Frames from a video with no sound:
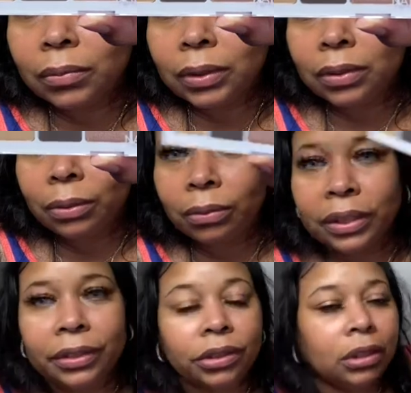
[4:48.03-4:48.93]
So
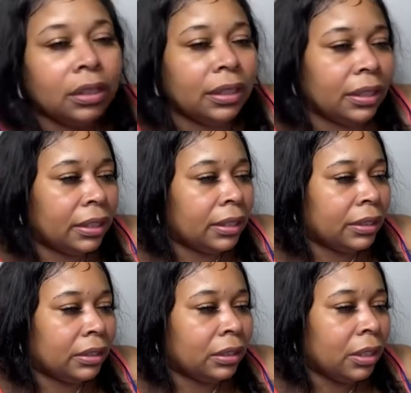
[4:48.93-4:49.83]
there she
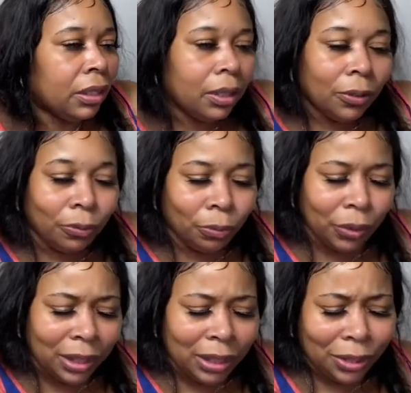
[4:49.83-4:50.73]
is.
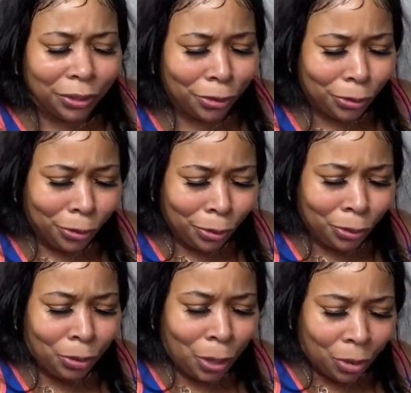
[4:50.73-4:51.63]
Really cute.
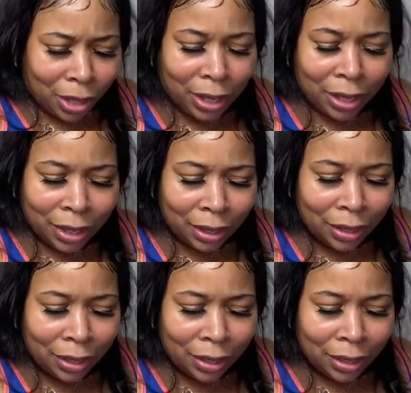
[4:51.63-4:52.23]
Okay.